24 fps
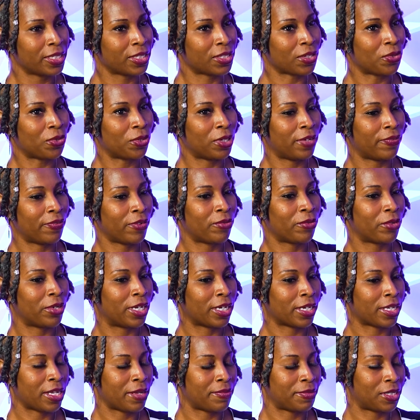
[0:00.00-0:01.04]
So even when
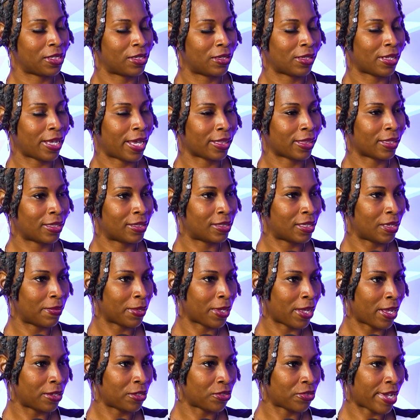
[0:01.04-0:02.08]
it comes to like the
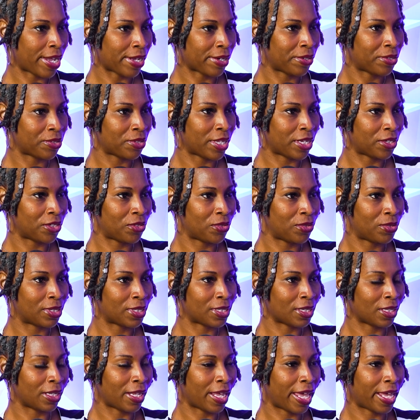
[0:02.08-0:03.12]
subcontractors that you
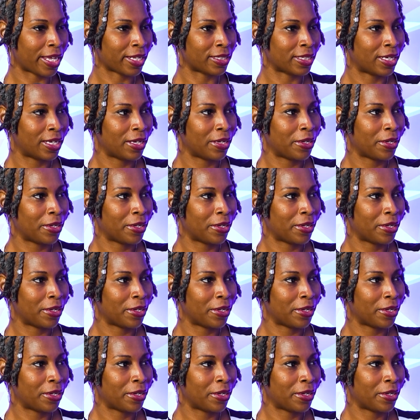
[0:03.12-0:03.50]
select,